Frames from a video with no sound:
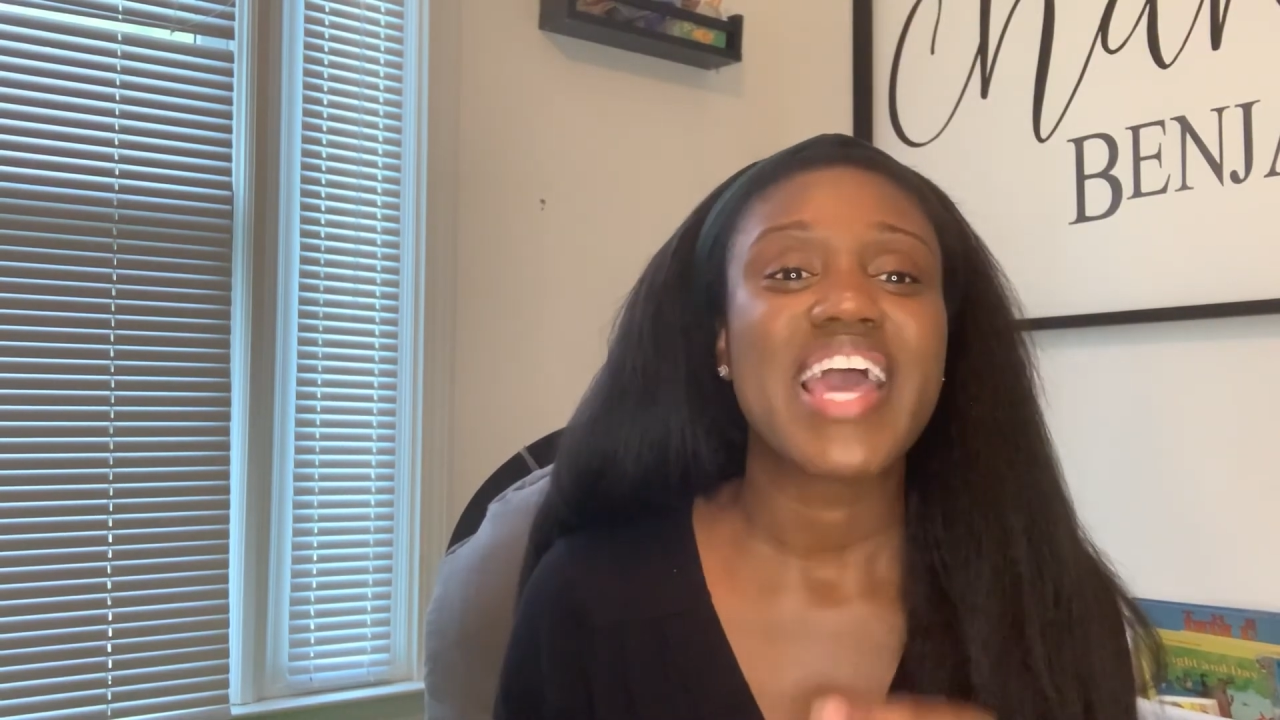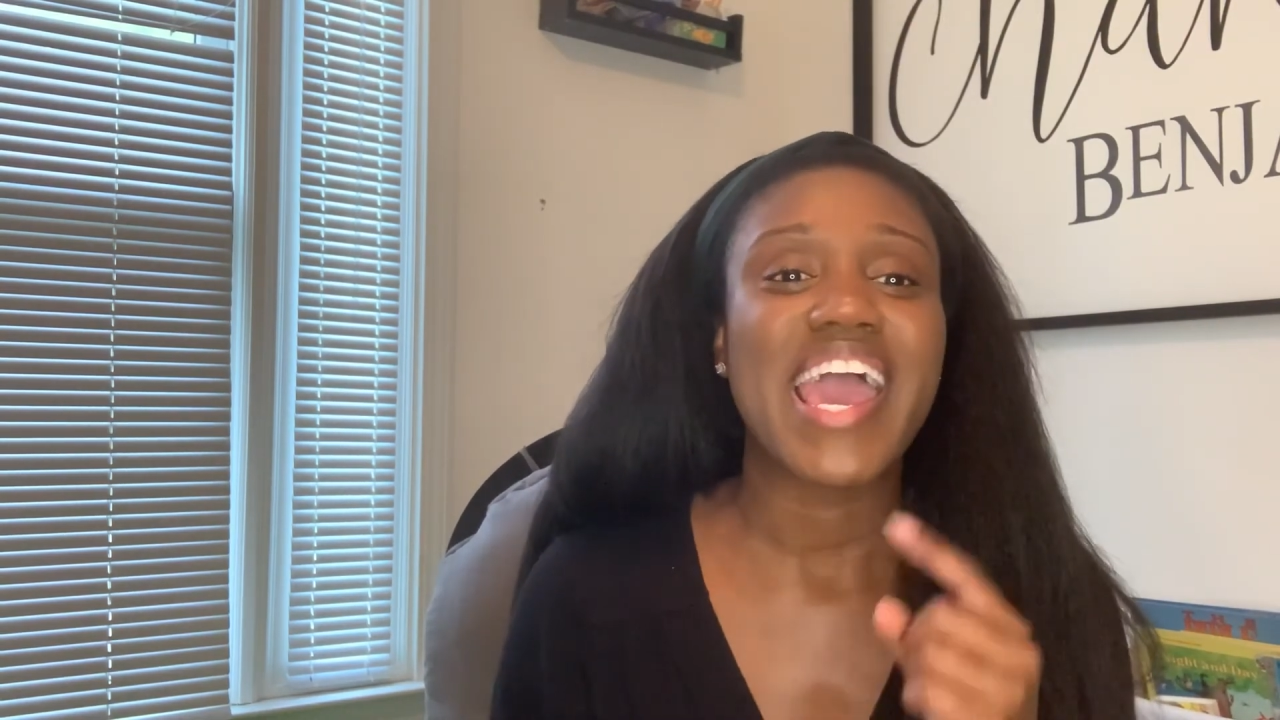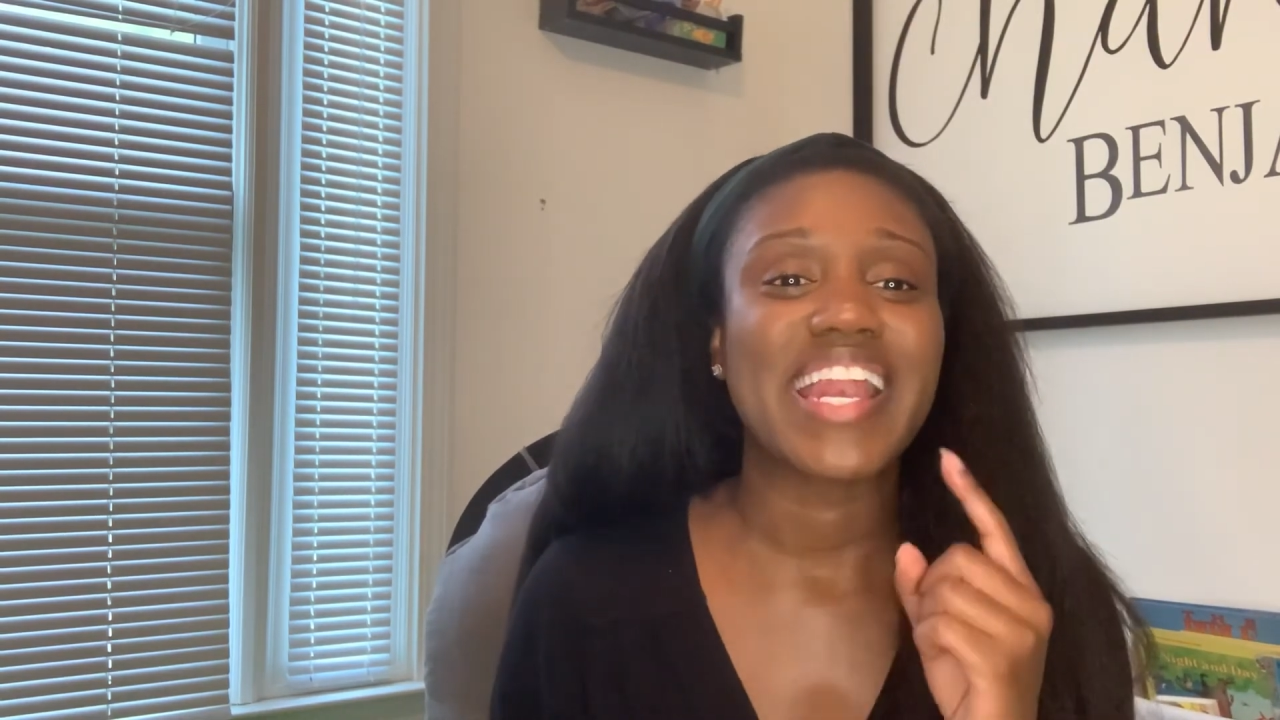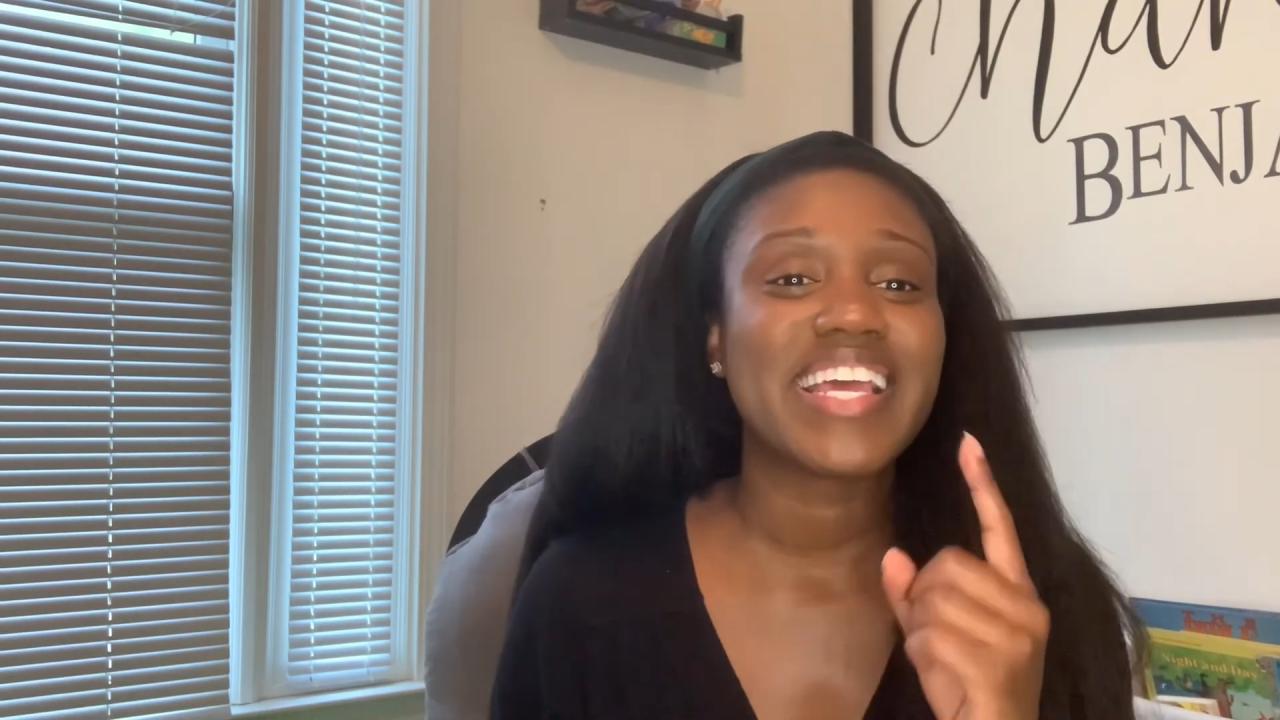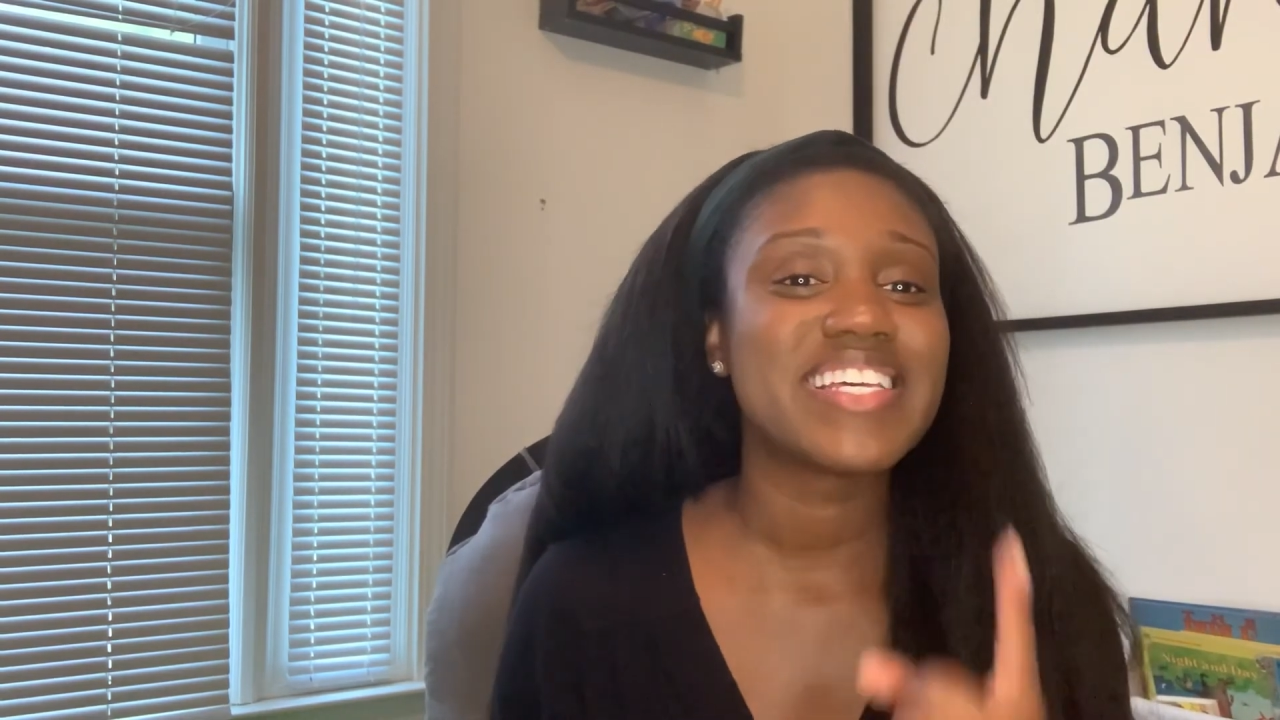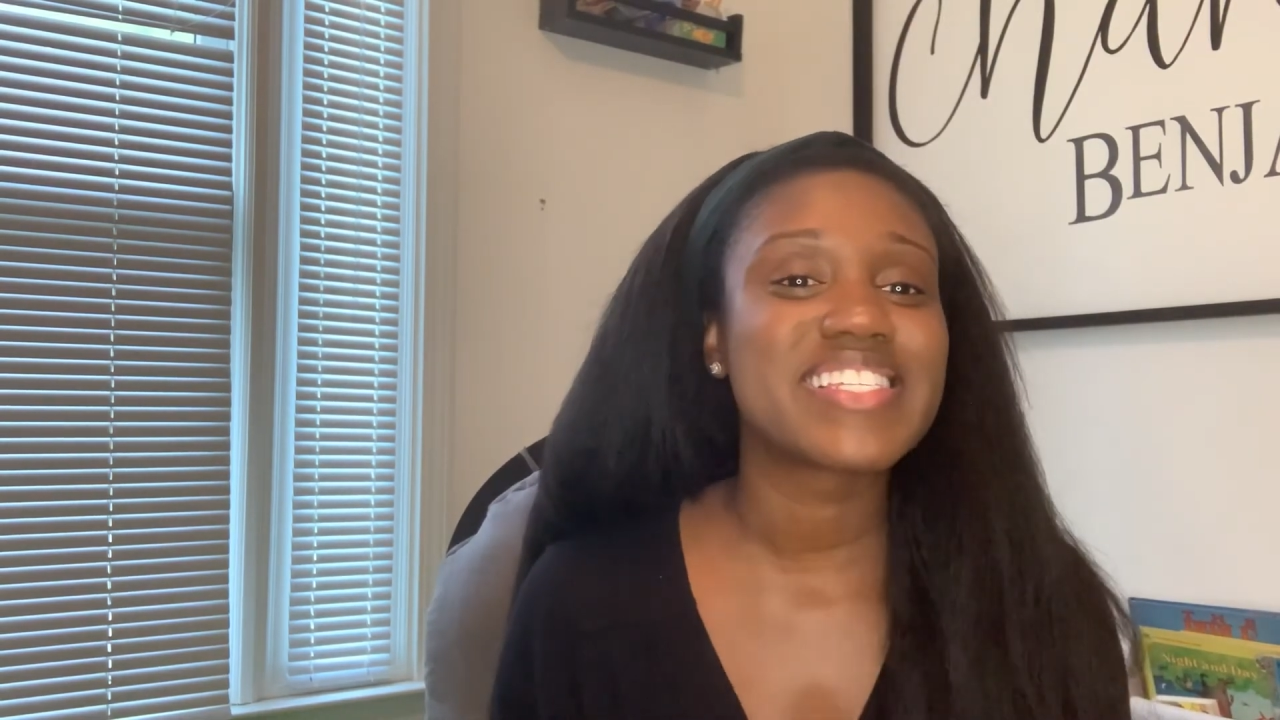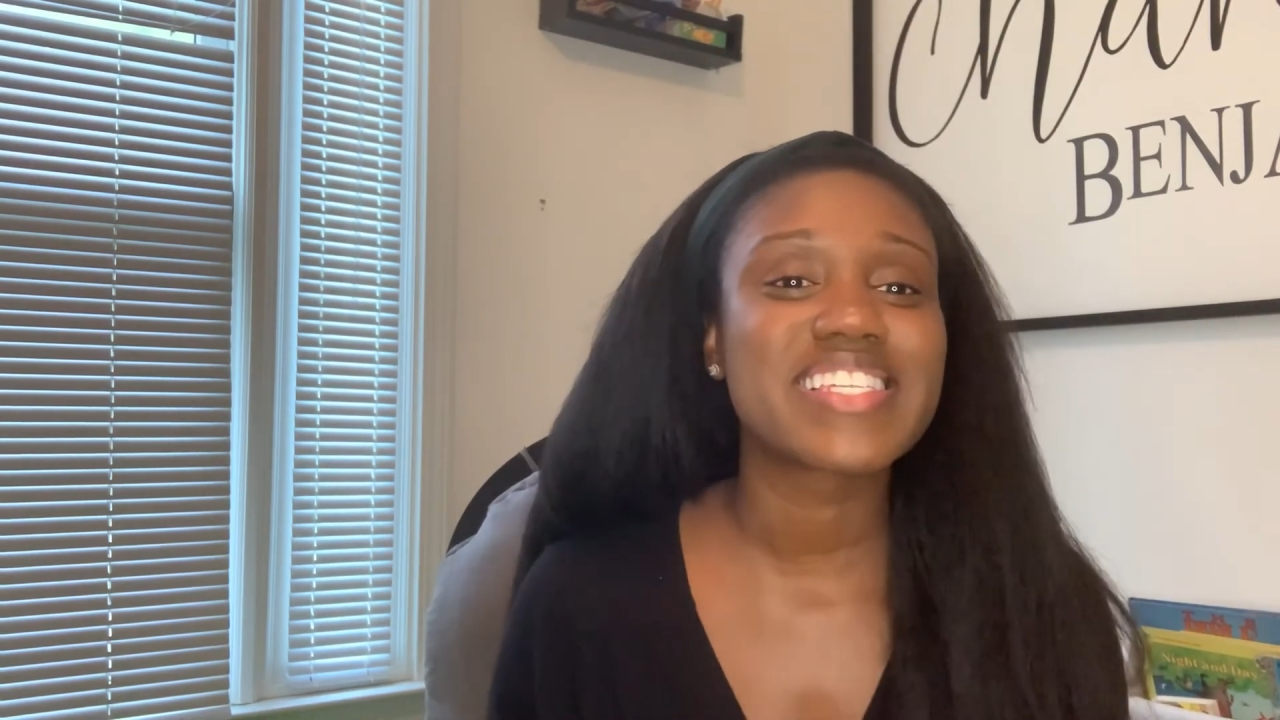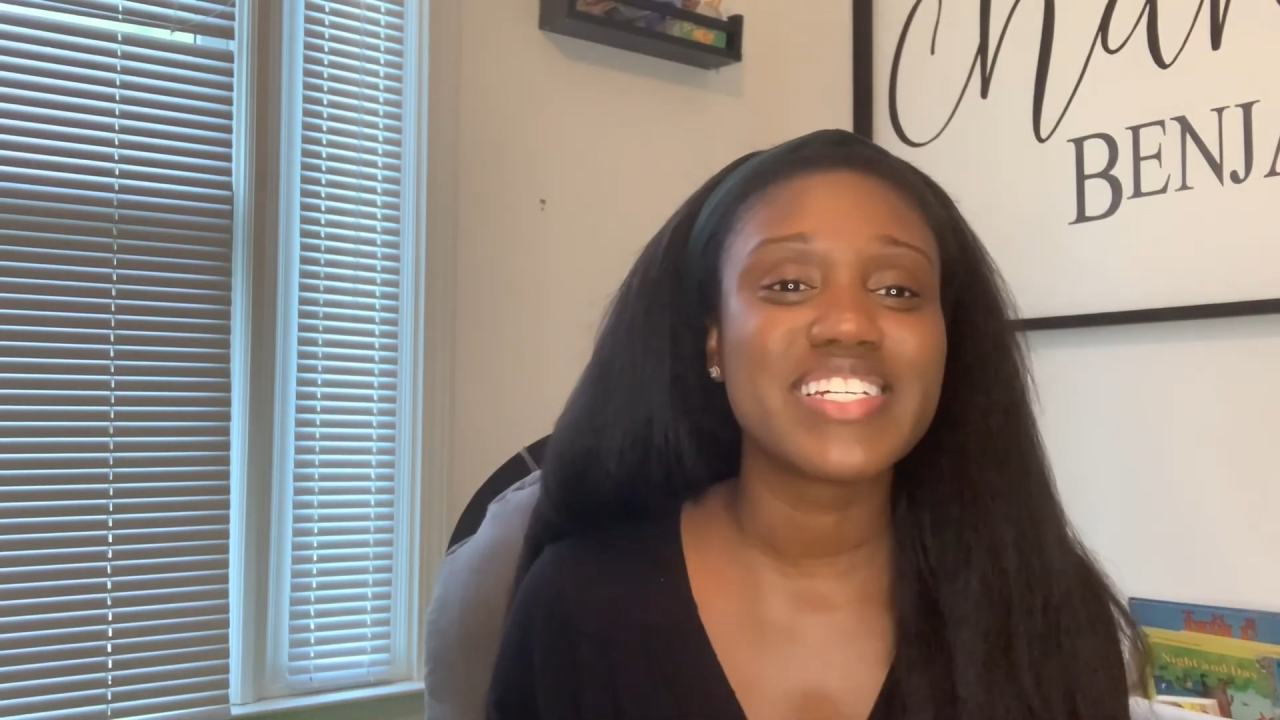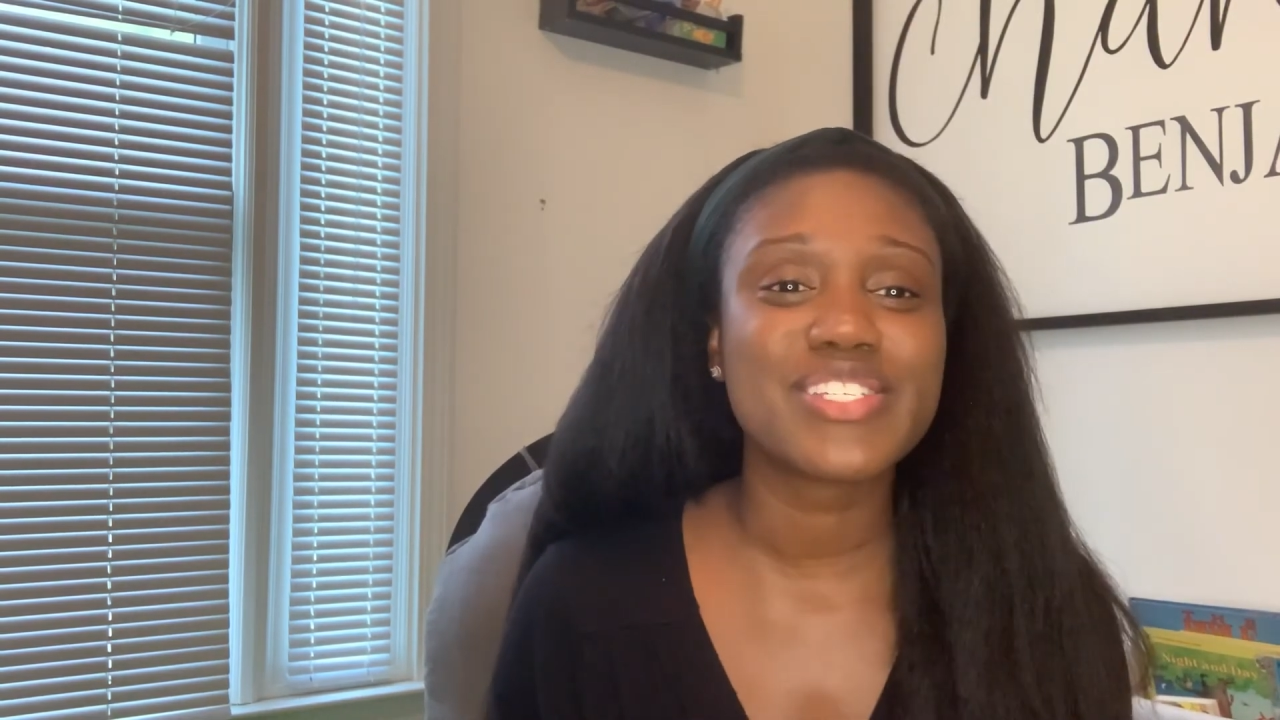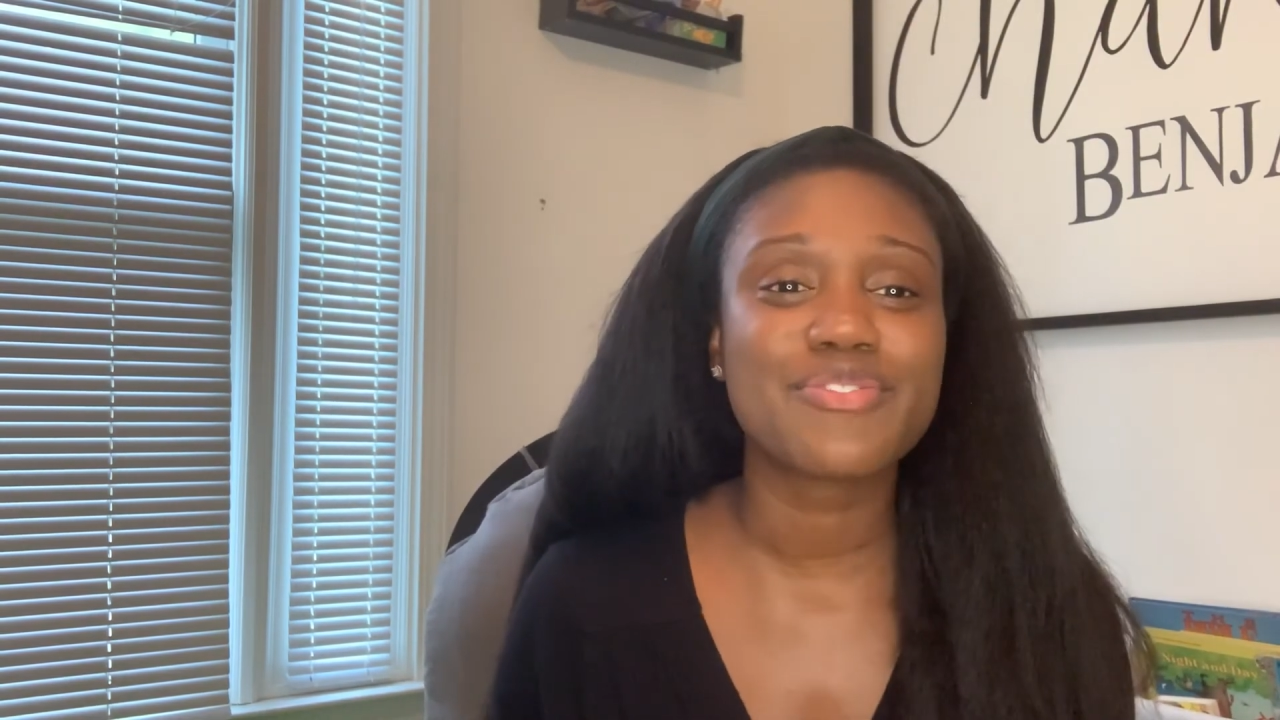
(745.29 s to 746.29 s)
and his
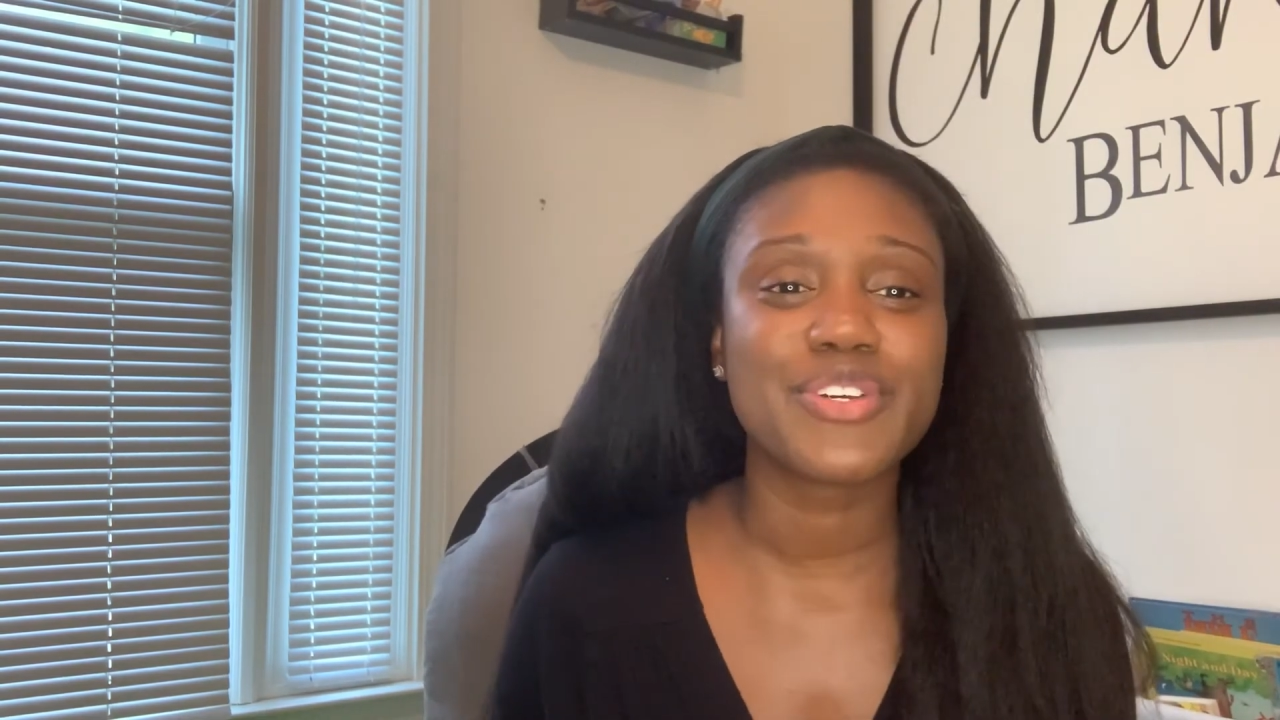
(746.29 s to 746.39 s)
son's